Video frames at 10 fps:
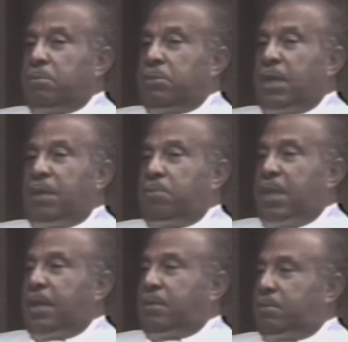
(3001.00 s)
they had
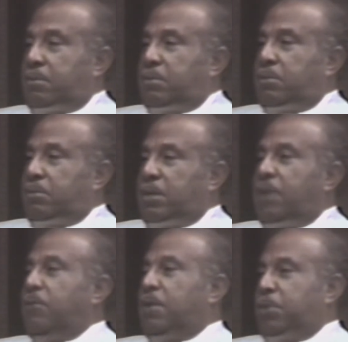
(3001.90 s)
met
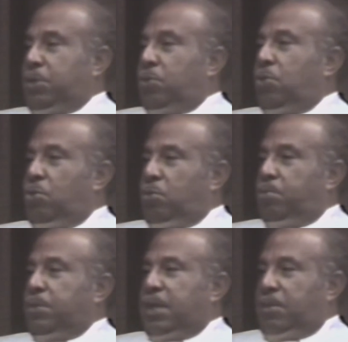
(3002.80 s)
even up at New Hope.
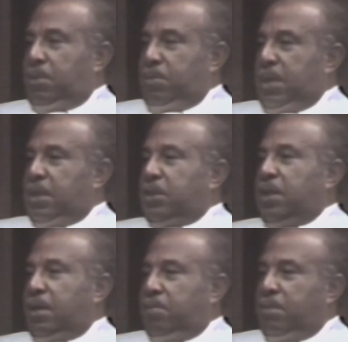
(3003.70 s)
They never did meet at
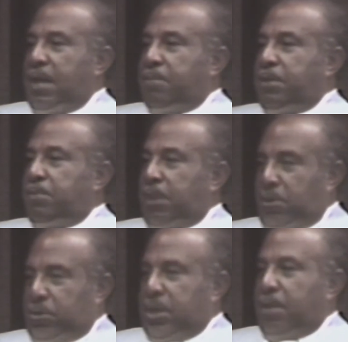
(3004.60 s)
Second Baptist
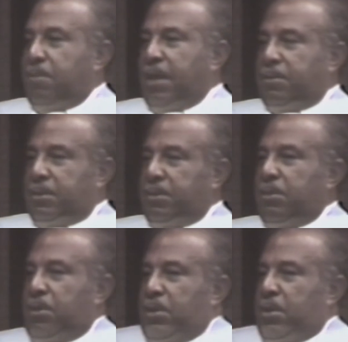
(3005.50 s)
because Second Baptist,
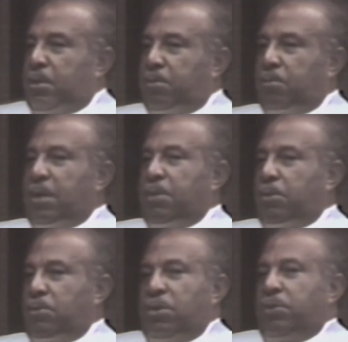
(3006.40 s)
maybe
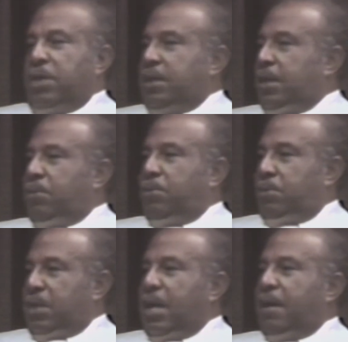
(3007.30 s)
one reason they were
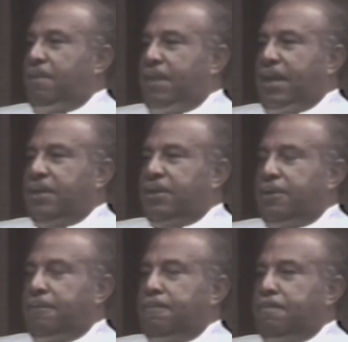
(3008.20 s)
without a pastor.